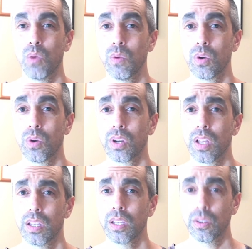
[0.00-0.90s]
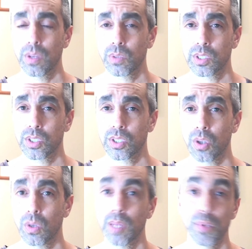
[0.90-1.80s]
We were, there was
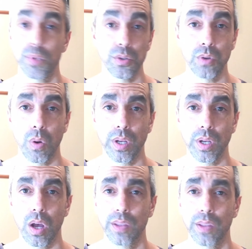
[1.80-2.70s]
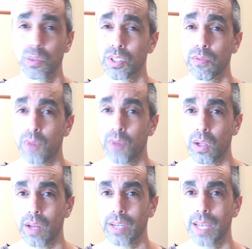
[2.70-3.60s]
Stonekeep 2 going on, there was the
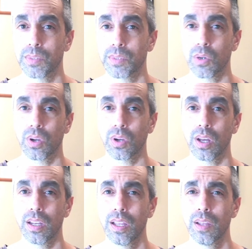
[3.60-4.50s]
Fallout games going on.